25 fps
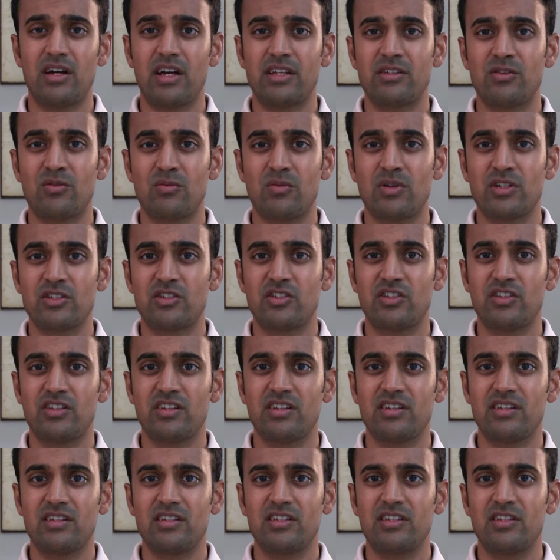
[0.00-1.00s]
don't want you
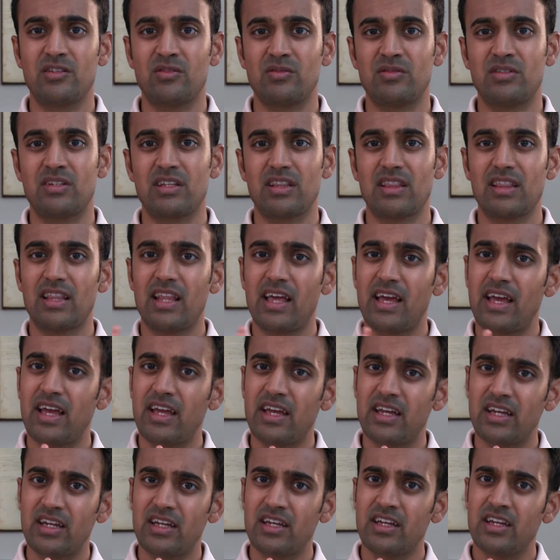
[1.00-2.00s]
to
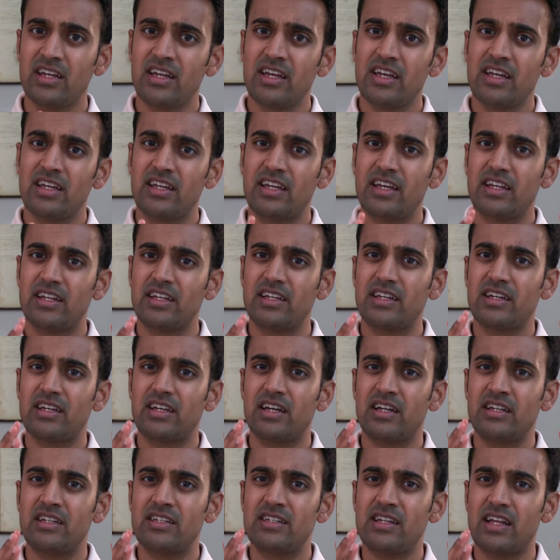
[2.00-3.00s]
delay getting
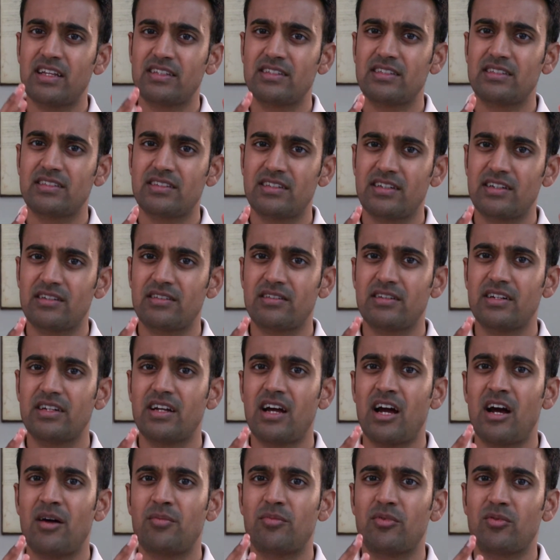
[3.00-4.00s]
a necessary
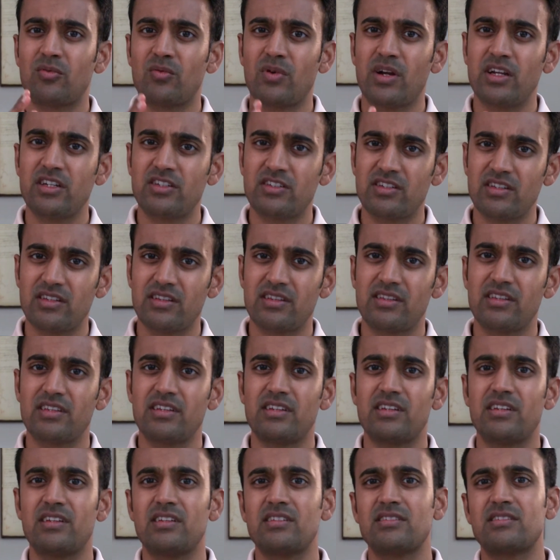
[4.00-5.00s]
operation
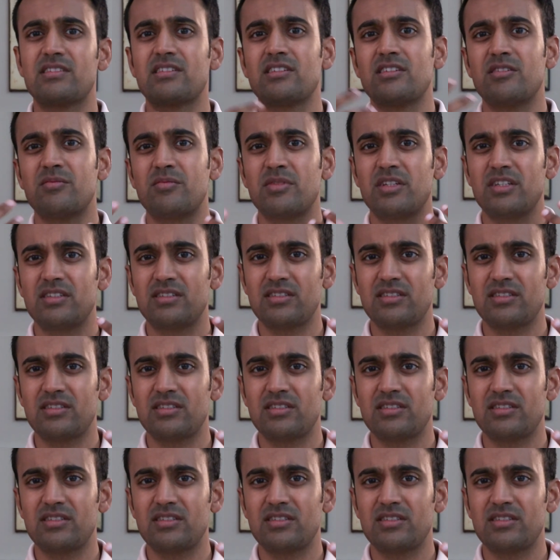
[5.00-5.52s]
thinking it's going to be